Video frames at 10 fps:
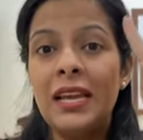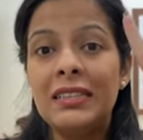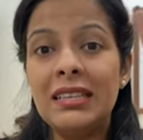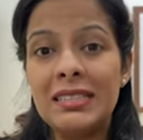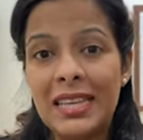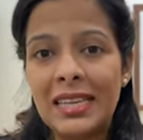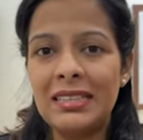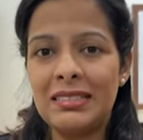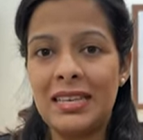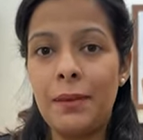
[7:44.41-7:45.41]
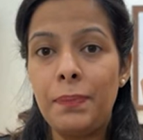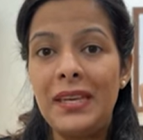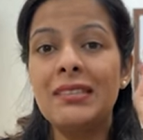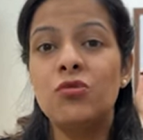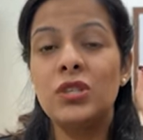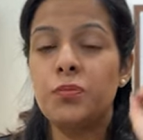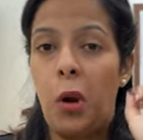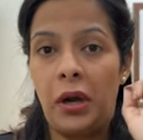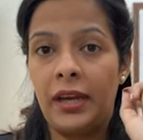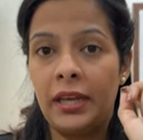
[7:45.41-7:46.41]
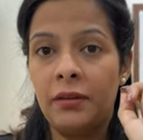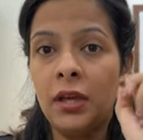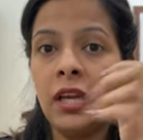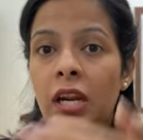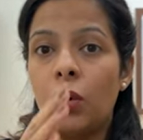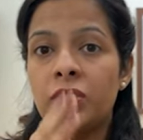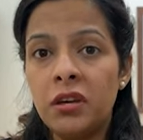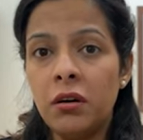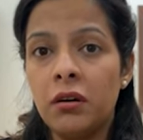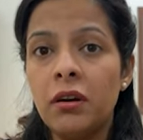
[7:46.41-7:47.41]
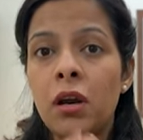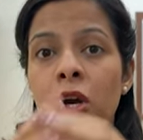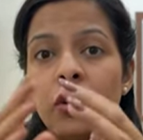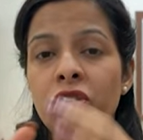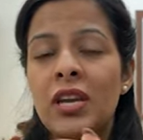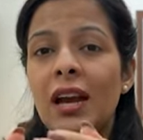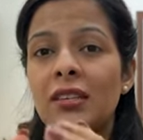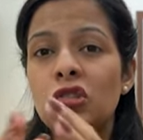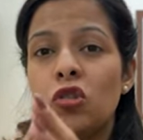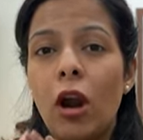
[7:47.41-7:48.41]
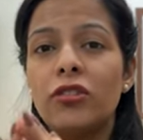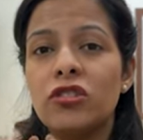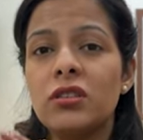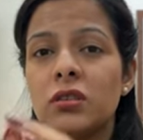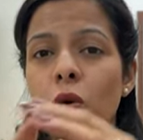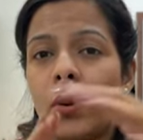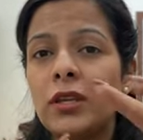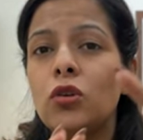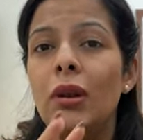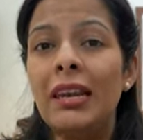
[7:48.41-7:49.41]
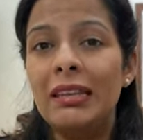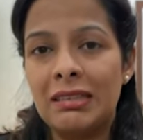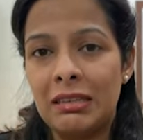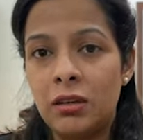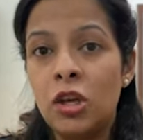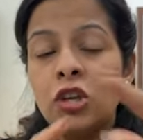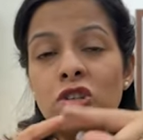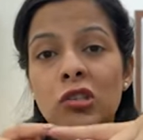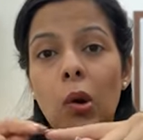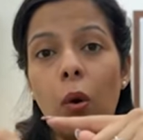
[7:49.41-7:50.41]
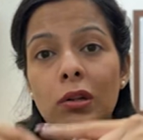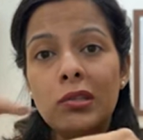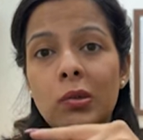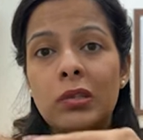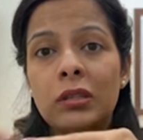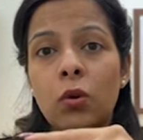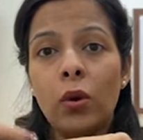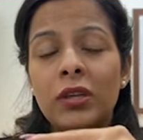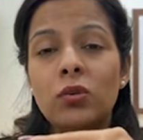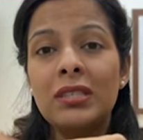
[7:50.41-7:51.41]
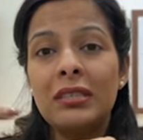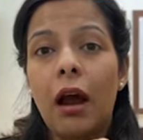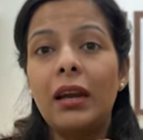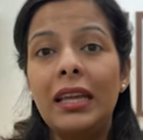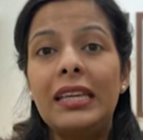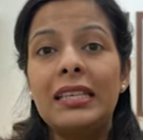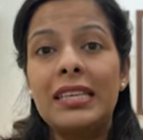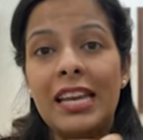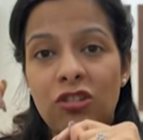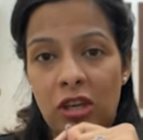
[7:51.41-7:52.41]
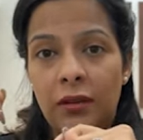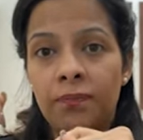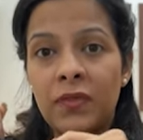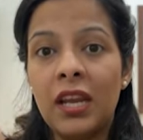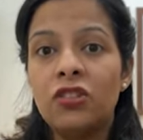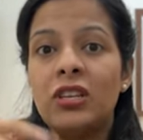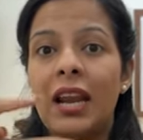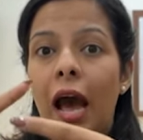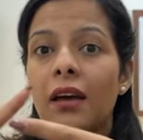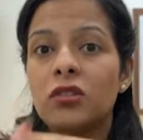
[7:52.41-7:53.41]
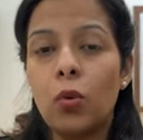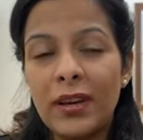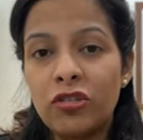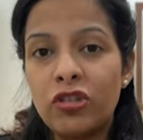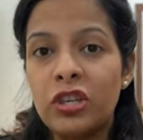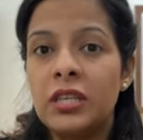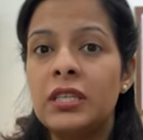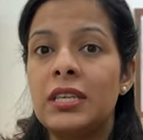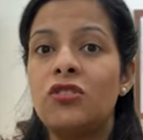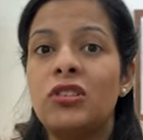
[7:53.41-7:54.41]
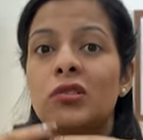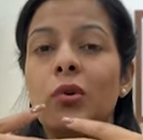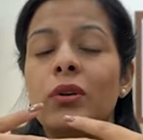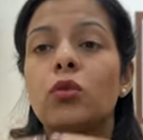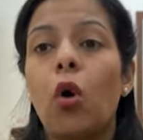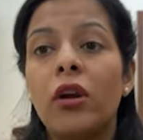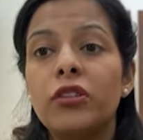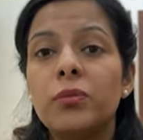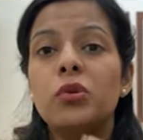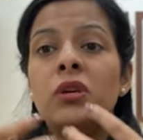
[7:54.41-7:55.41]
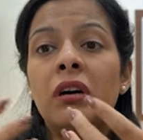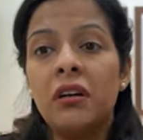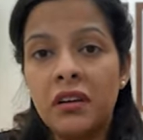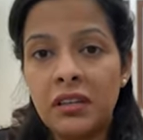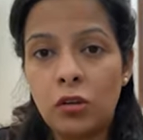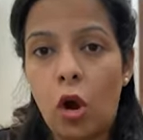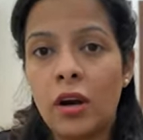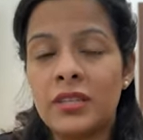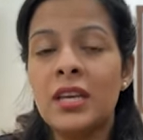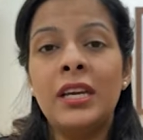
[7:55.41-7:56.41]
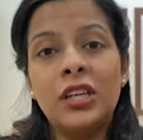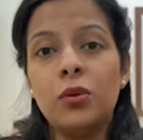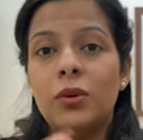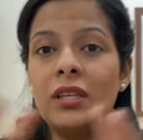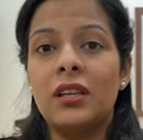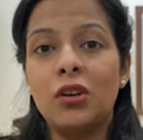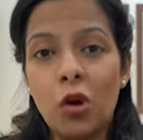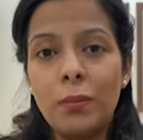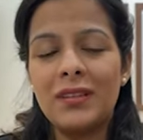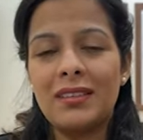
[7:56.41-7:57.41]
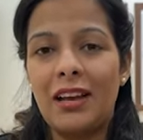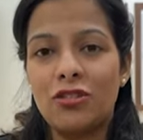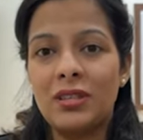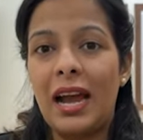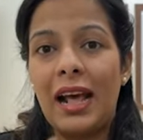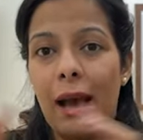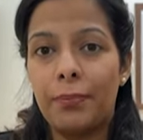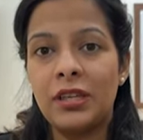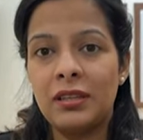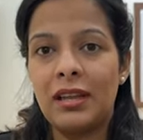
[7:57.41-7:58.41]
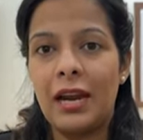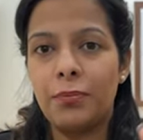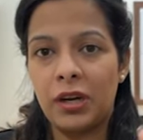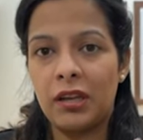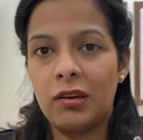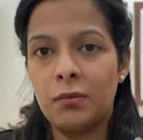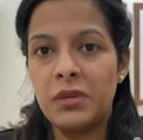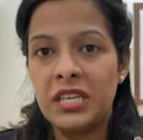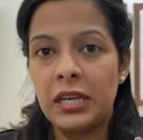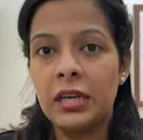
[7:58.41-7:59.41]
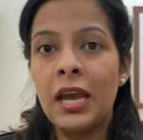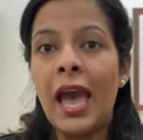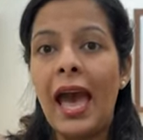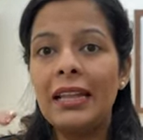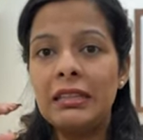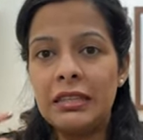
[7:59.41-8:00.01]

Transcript: The second step is responding. Now here, Ria is not just going to listen, she's also going to start engaging. She'll ask questions and she's going to contribute her thoughts during the group discussion that happened in that particular meeting. And